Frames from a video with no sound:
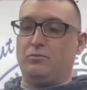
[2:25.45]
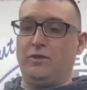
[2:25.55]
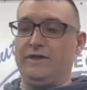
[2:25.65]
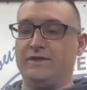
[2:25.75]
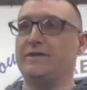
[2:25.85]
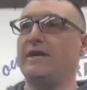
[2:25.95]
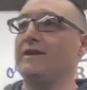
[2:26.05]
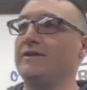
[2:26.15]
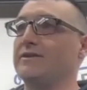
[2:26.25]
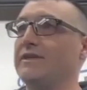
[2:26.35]
weed doesn't get
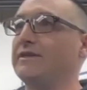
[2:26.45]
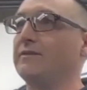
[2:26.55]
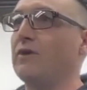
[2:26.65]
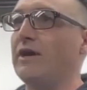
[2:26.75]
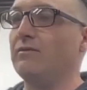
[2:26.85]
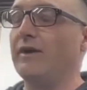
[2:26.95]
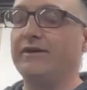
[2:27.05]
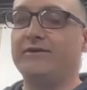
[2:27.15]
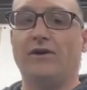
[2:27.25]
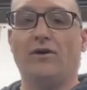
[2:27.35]
out of your system right away.
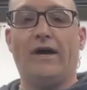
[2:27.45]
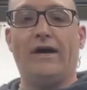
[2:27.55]
So